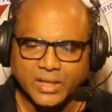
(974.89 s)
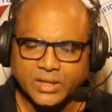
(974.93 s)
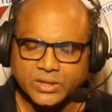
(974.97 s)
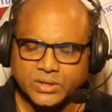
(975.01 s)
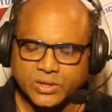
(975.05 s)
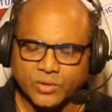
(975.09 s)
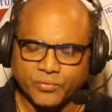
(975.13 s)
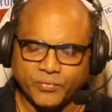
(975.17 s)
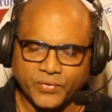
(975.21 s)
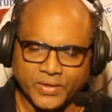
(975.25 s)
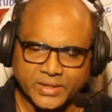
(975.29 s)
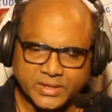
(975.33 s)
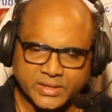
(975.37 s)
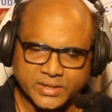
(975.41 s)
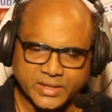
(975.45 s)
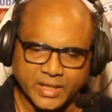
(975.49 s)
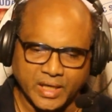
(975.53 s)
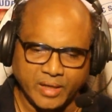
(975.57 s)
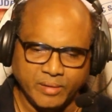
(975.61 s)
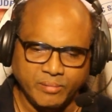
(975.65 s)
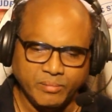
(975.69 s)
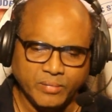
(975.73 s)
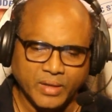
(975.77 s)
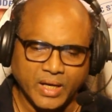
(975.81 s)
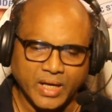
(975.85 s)
so first
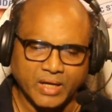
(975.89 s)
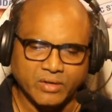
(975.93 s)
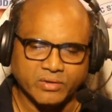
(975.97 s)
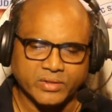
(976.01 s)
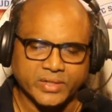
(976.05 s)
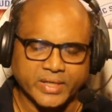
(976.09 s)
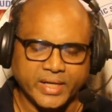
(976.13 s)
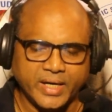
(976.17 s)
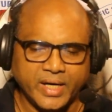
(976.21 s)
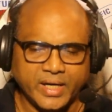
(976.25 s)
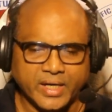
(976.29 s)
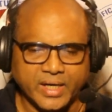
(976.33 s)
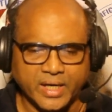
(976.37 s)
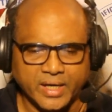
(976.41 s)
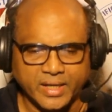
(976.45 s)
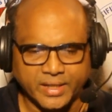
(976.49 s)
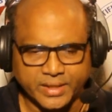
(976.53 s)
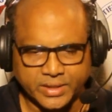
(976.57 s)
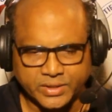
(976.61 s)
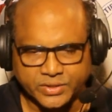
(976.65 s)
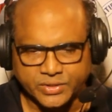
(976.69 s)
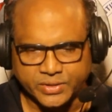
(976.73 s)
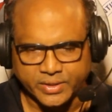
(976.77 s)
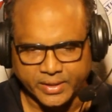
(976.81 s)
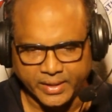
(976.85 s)
time i have created a
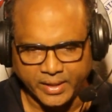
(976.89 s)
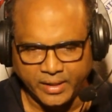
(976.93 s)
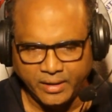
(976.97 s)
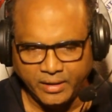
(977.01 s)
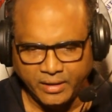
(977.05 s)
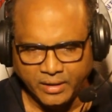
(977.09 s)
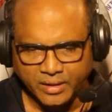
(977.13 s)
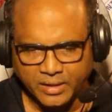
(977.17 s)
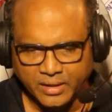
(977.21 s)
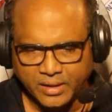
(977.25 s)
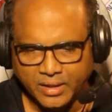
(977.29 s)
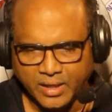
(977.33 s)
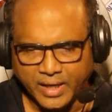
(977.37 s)
history